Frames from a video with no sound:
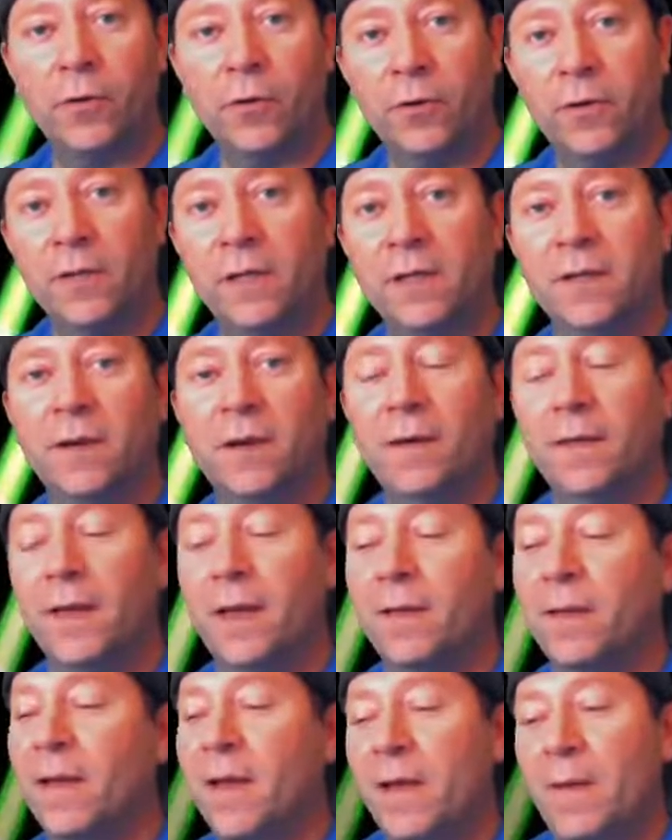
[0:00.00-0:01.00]
hurry," and all
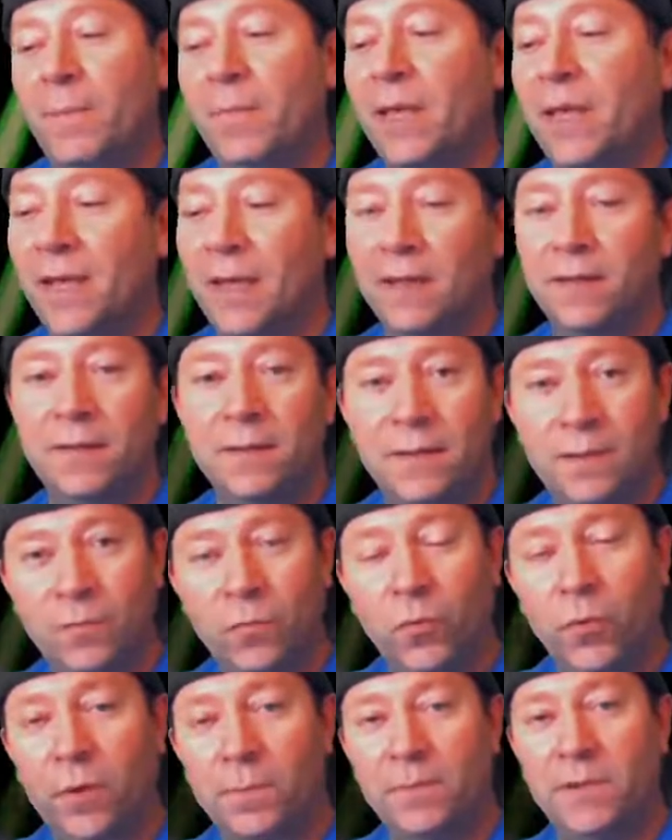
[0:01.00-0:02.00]
that big
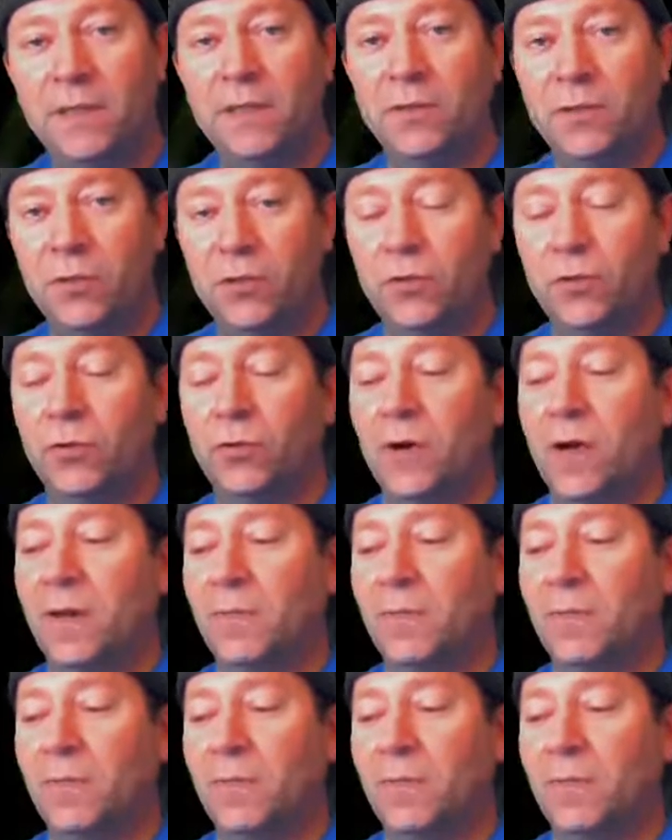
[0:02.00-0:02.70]
whoop-de-doo.